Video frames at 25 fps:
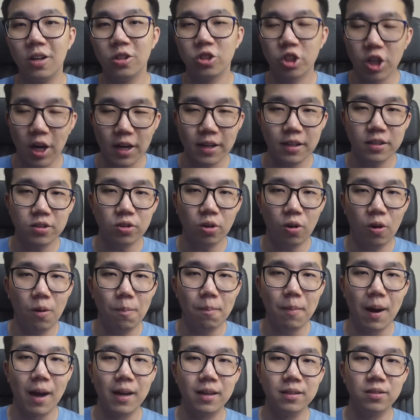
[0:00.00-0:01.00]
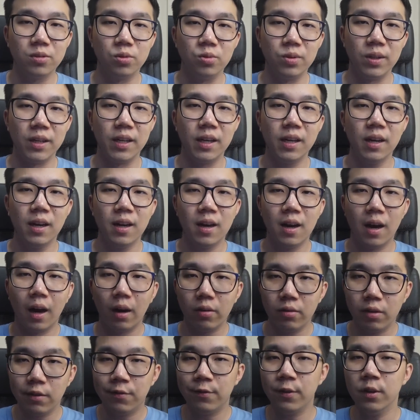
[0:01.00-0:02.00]
Chinese home buyers today
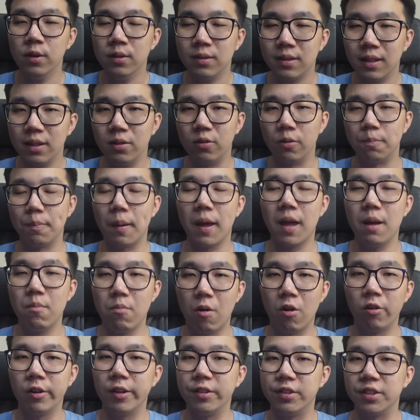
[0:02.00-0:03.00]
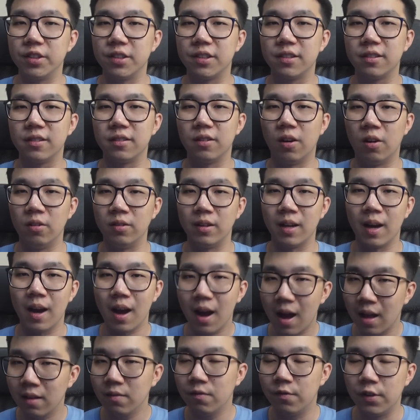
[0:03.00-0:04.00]
are refusing to pay mortgages on their
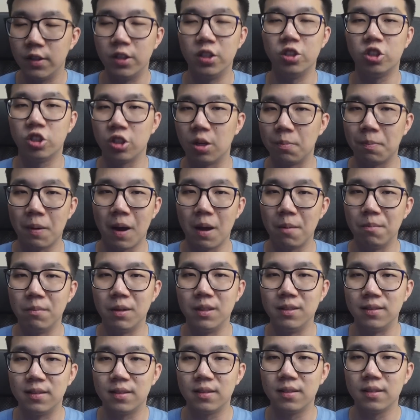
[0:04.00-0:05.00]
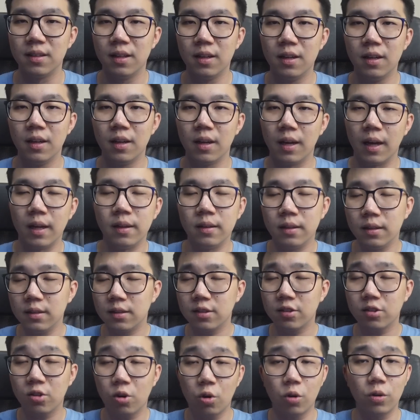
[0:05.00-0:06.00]
unfinished apartments, and
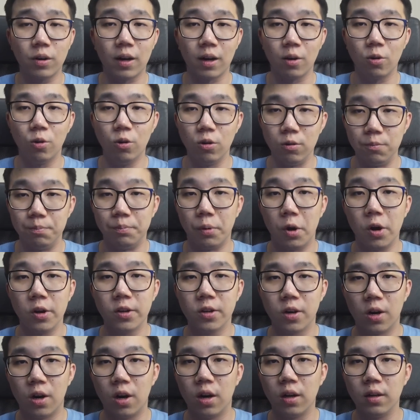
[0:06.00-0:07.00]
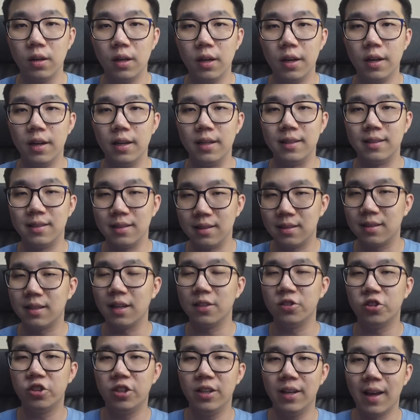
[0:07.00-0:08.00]
this quote-unquote boycott is
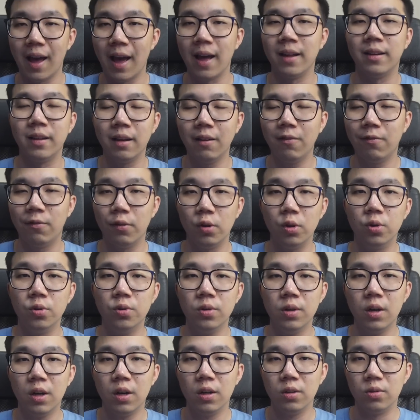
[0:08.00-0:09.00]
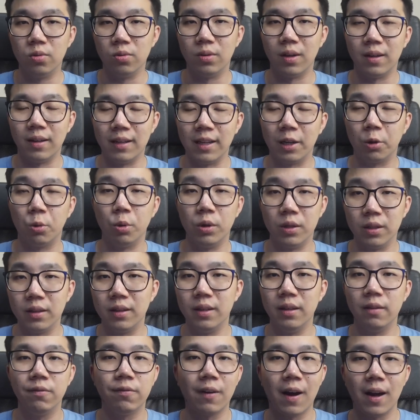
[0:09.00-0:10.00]
essentially adding fuel to the
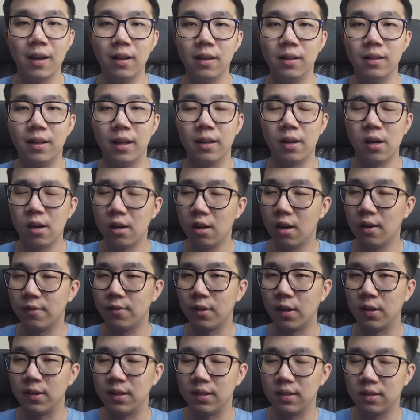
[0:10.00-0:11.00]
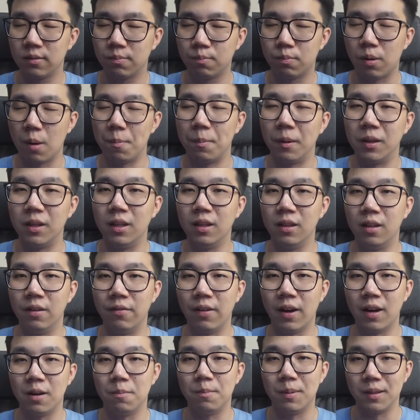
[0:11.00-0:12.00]
liquidity fire that a lot of all these property
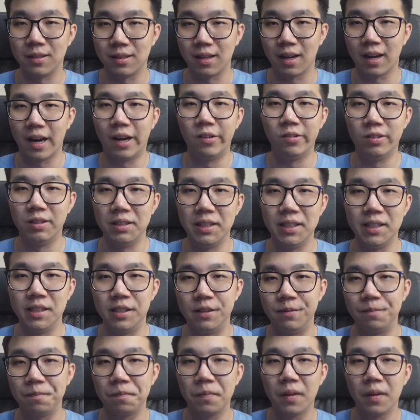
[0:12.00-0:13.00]
developers are currently in.